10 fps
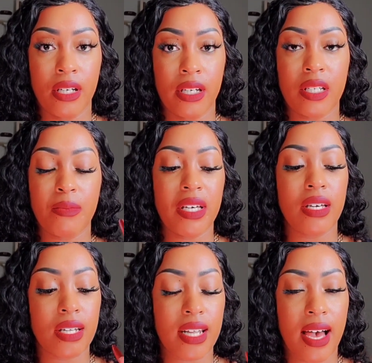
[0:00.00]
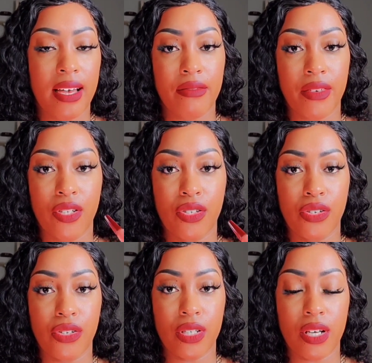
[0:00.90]
Speak life into
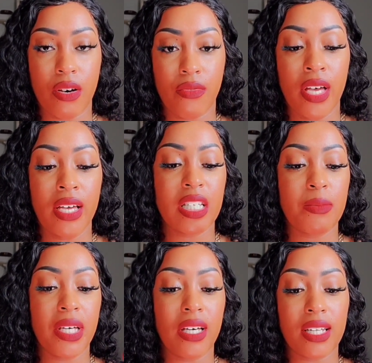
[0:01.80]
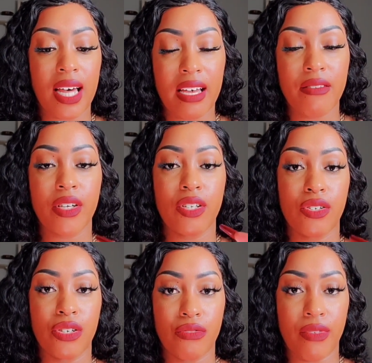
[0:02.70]
yourself. Speak life
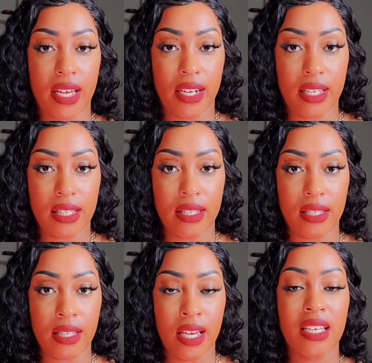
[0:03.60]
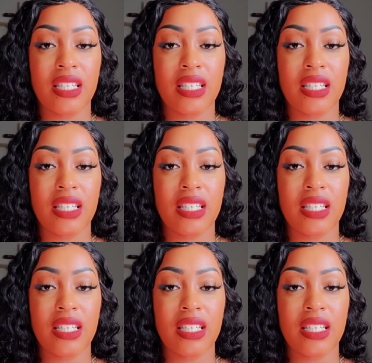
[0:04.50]
into your finances.